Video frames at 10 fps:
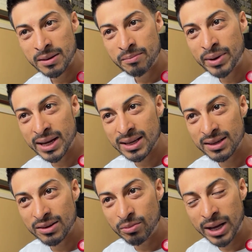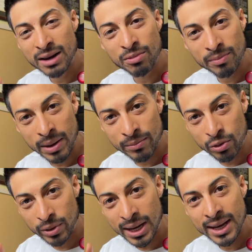But we got to remember,
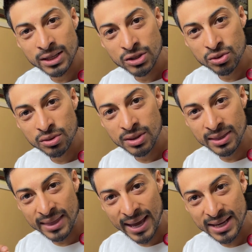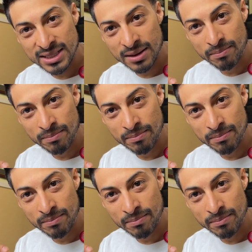we got to do the next